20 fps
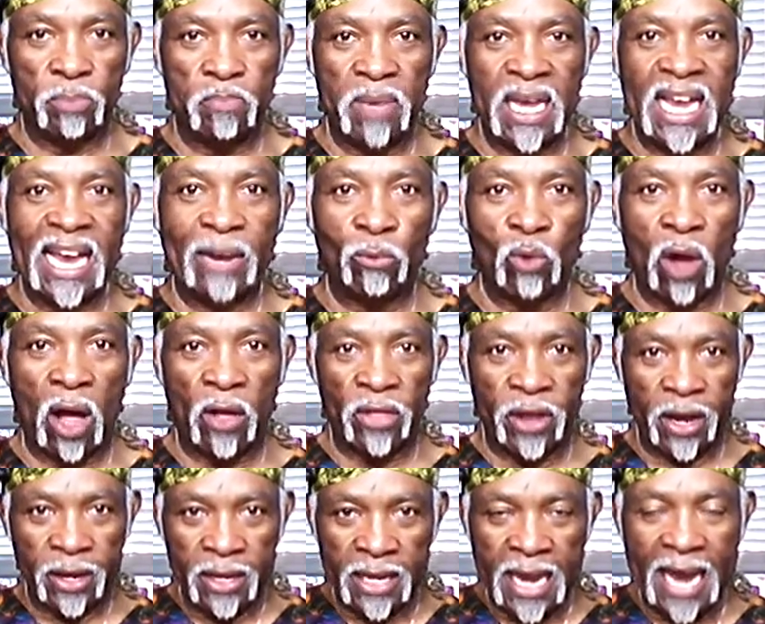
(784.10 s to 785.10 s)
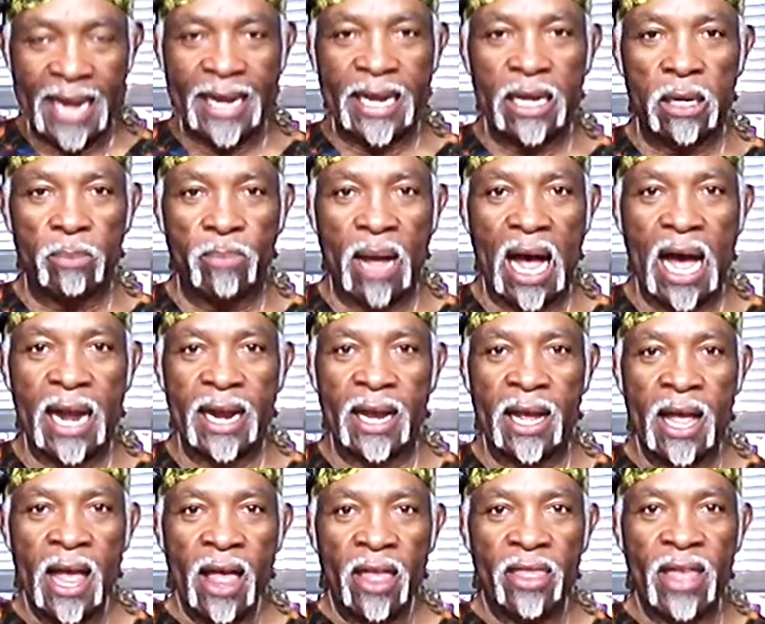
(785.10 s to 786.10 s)
being while they're yet in a body.
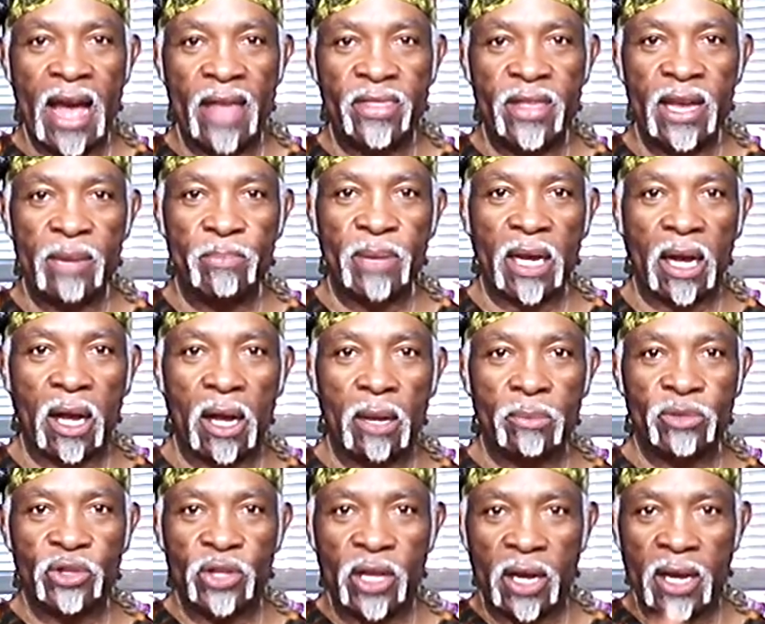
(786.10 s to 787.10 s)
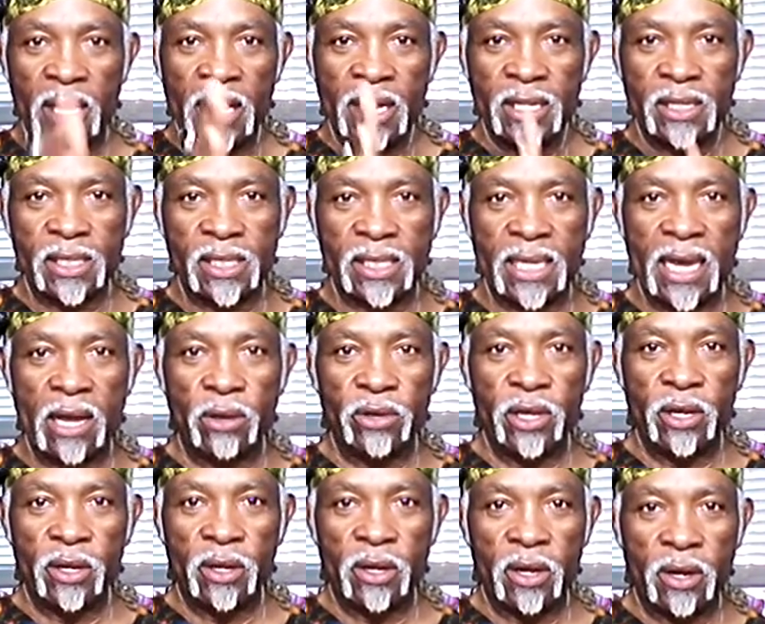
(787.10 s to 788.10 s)
That then becomes the
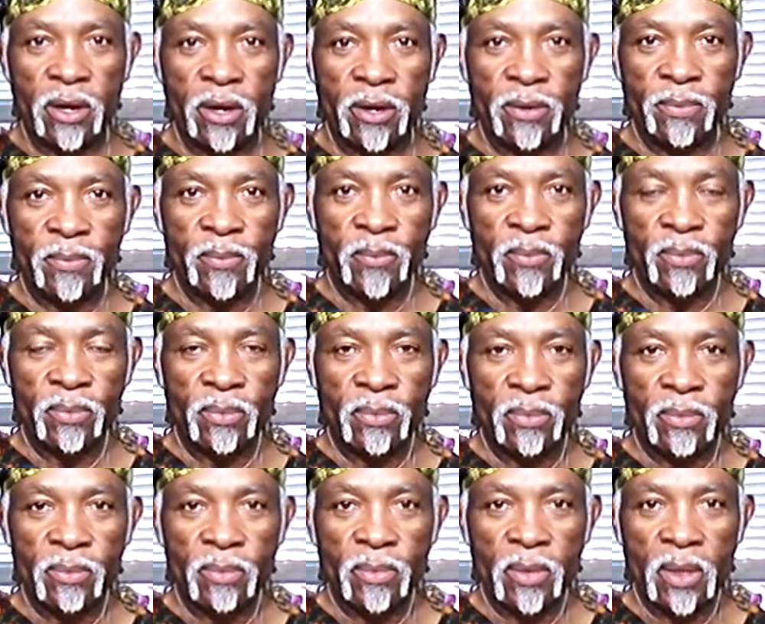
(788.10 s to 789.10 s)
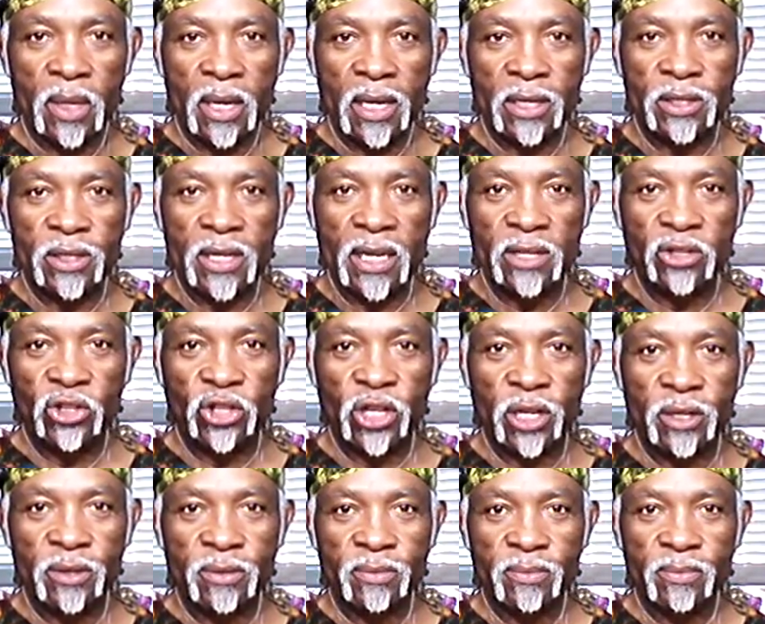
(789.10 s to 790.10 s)
cellular
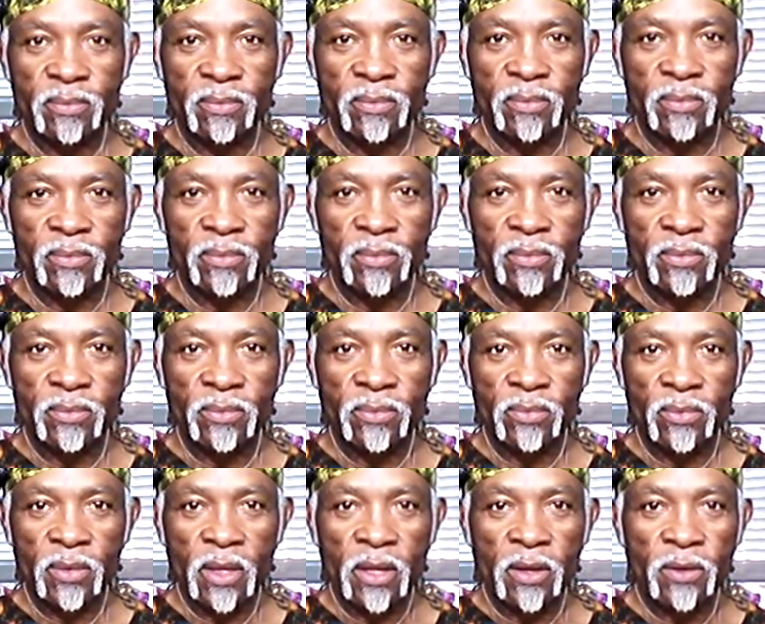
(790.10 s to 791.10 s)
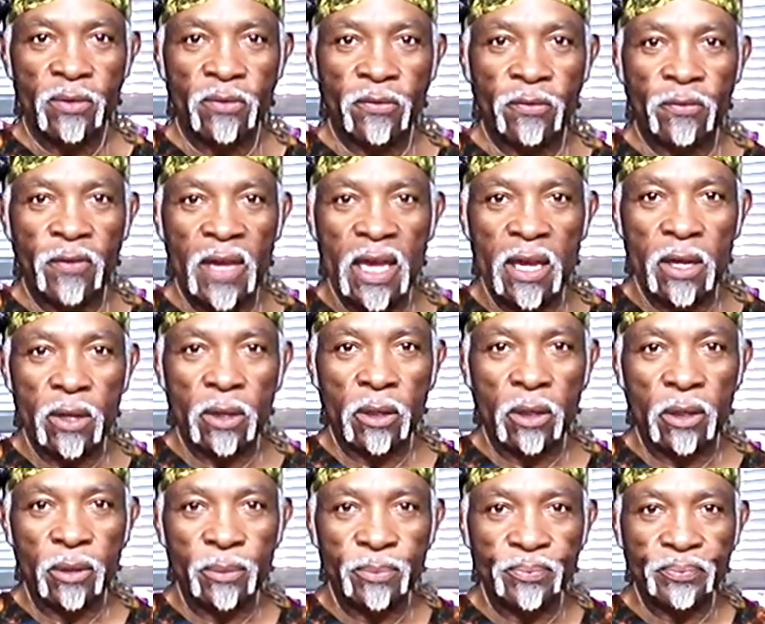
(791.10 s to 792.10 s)
ascension.
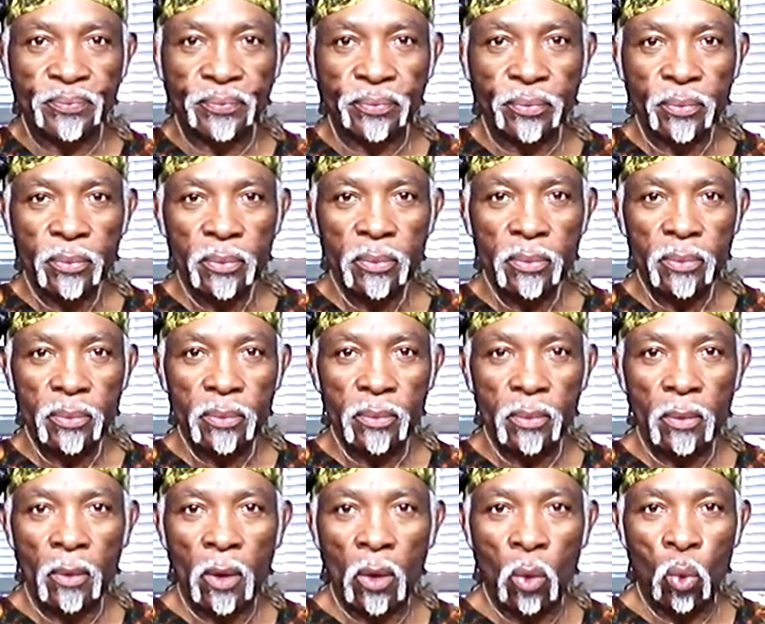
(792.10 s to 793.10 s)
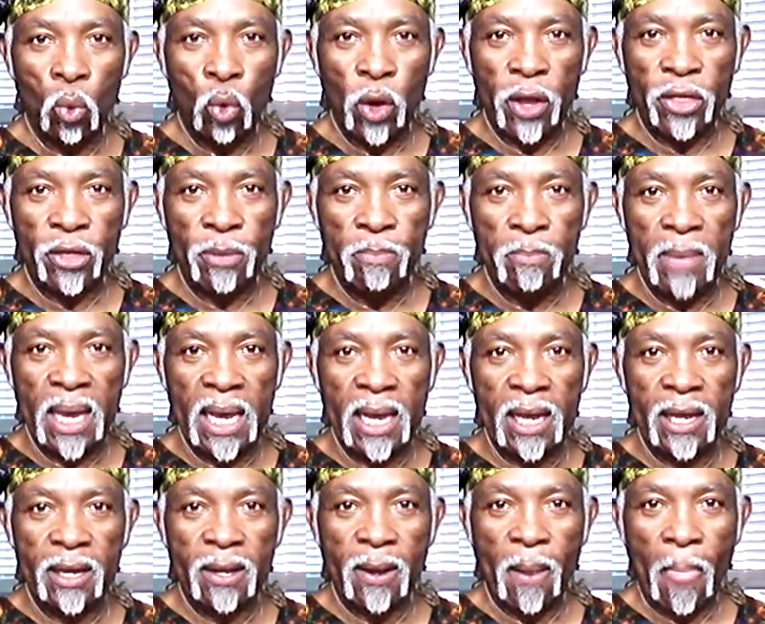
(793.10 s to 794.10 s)
Feel with
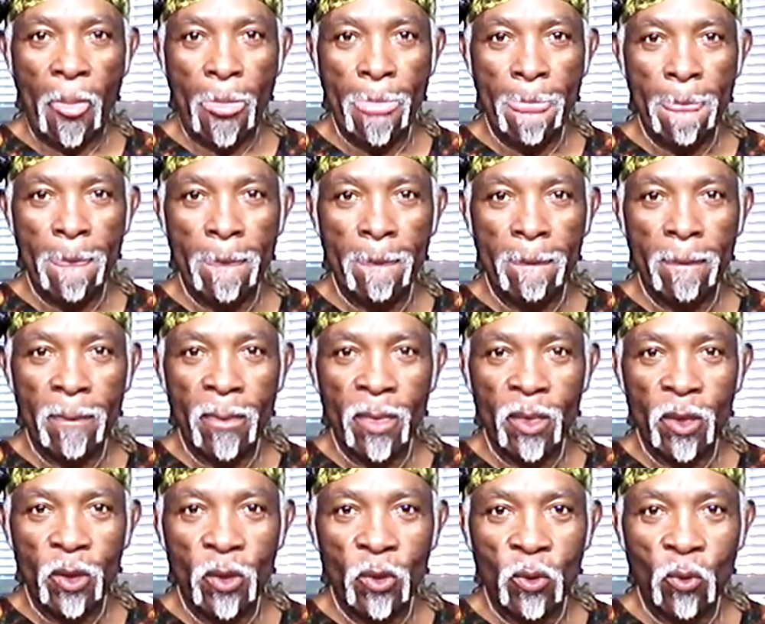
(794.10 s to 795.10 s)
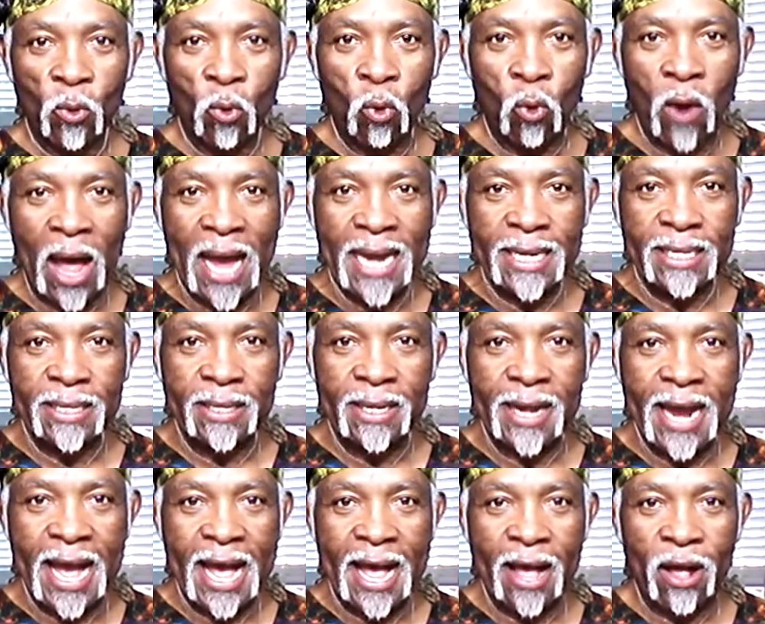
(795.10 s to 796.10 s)
me right
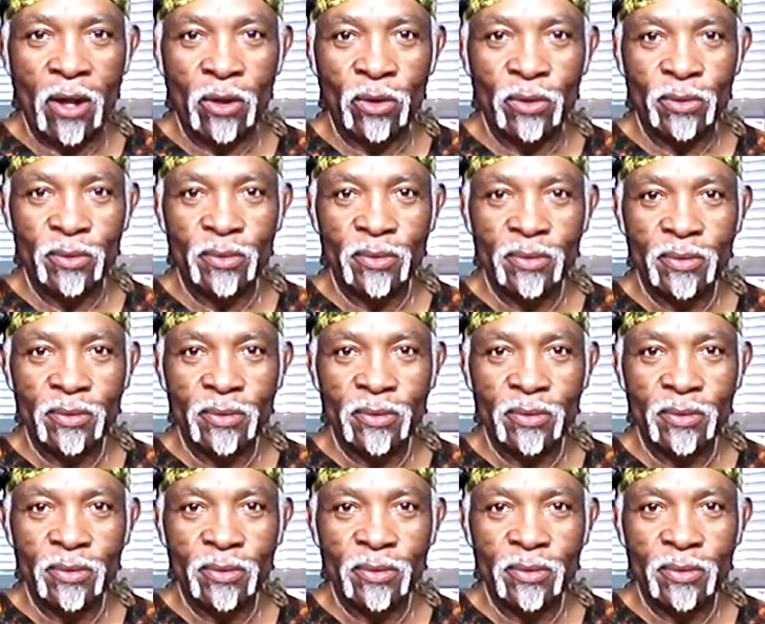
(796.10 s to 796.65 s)
now